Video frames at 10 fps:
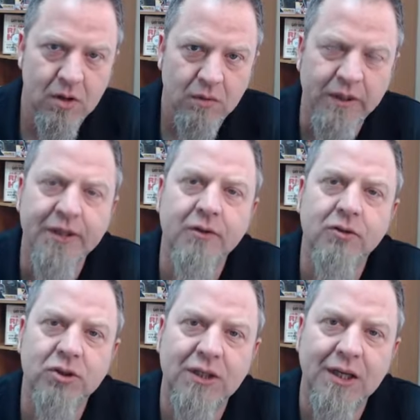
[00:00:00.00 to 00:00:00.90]
We need to
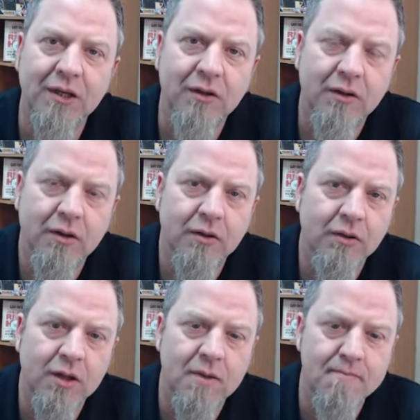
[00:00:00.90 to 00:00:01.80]
understand the,
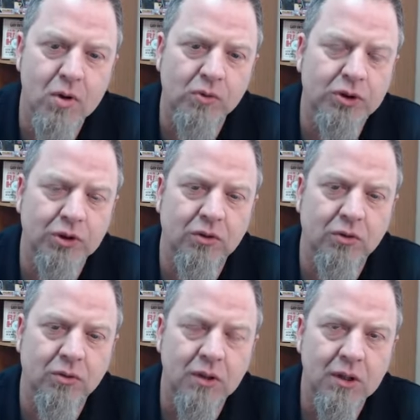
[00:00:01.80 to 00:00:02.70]
the
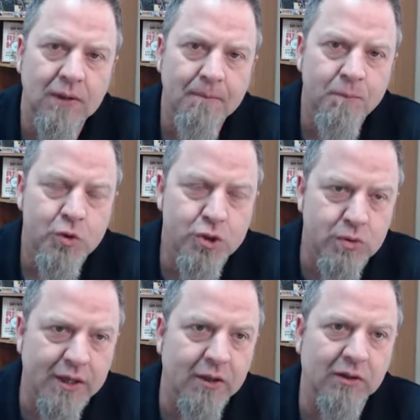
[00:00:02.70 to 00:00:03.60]
emotional
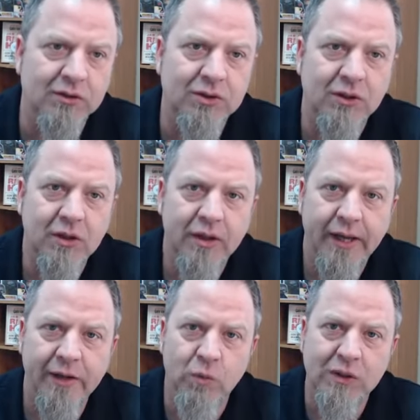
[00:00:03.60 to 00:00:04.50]
triggers
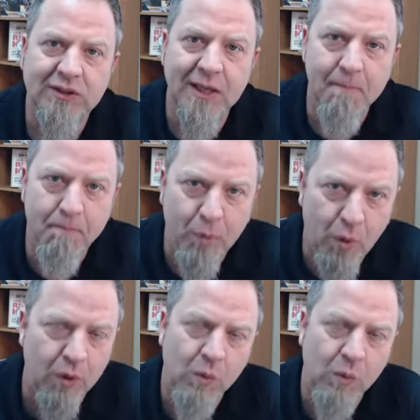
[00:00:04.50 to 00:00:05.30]
and what's important.